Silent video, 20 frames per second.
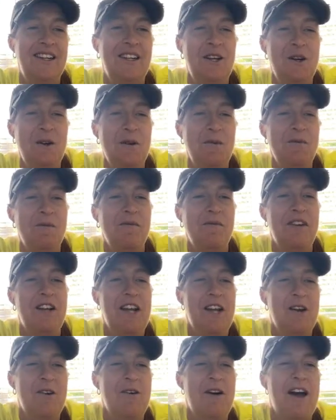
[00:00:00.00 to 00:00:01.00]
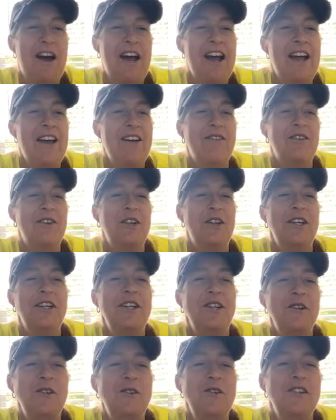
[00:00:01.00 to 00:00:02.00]
Yep, Gail, I have
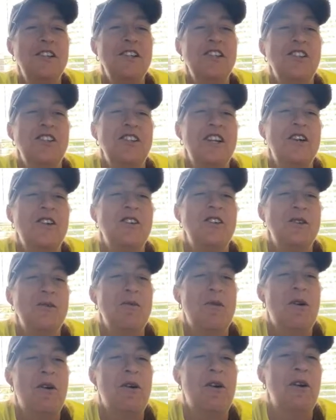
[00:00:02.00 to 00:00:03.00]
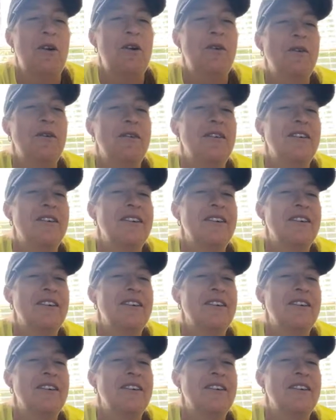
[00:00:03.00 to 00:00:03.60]
good news to share tomorrow.